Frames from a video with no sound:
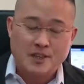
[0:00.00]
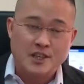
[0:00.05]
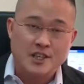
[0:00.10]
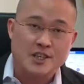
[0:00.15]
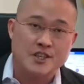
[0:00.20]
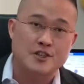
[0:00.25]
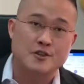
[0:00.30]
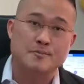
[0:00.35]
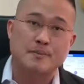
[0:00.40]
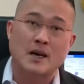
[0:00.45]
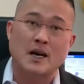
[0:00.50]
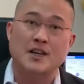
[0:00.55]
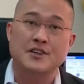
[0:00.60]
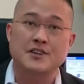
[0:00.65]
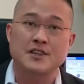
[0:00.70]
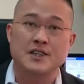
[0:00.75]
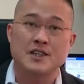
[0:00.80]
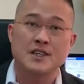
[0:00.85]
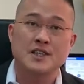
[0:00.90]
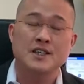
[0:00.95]
each
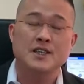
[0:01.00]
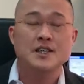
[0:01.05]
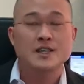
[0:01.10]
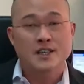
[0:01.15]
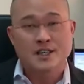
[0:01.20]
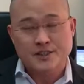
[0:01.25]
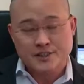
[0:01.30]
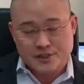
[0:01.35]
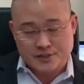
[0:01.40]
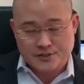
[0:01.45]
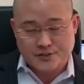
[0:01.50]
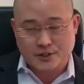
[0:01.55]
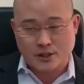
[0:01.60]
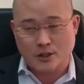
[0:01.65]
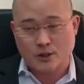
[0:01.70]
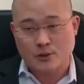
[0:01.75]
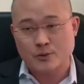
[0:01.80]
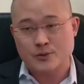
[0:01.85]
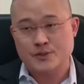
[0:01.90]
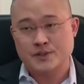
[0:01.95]
party
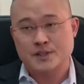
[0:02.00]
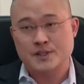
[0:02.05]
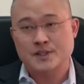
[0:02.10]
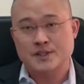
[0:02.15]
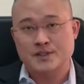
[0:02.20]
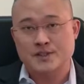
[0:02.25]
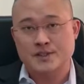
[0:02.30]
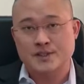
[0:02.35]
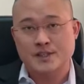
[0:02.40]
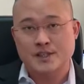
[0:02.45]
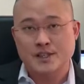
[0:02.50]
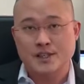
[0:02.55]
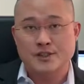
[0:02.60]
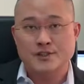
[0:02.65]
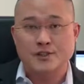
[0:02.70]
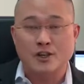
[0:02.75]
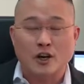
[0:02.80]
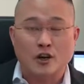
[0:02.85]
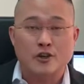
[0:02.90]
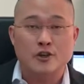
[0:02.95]
discloses
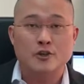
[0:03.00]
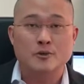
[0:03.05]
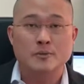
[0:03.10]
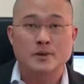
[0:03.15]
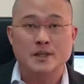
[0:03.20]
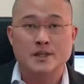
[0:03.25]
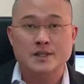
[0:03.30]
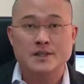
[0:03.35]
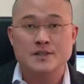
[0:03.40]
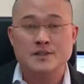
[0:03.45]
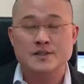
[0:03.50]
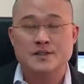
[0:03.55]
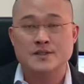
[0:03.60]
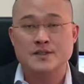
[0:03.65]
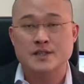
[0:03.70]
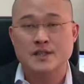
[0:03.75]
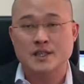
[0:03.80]
documents